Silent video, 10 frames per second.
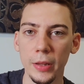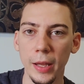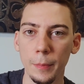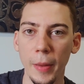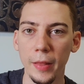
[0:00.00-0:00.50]

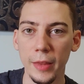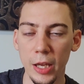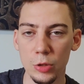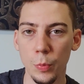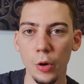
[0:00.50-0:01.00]
that
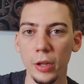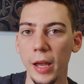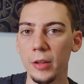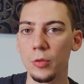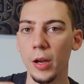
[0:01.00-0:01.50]
dashboard.
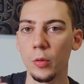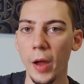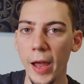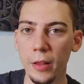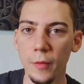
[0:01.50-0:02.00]
I tried to
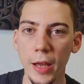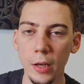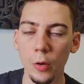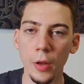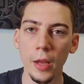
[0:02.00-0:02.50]
add
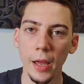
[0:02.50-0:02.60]
value.